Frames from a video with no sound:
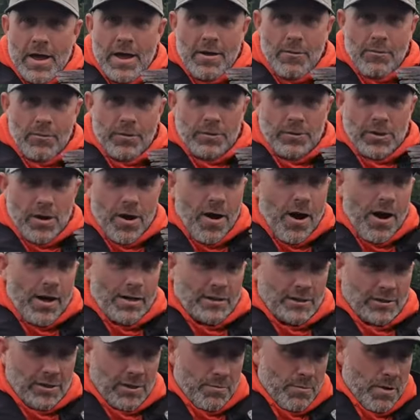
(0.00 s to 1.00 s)
It was
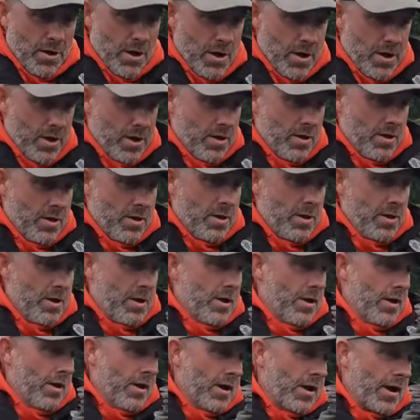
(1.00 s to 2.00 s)
awesome.
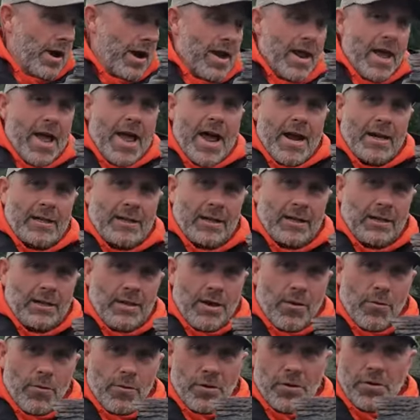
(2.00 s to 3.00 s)
Kind of hectic
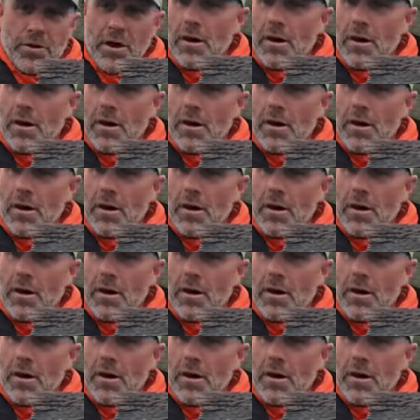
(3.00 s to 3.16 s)
there with a the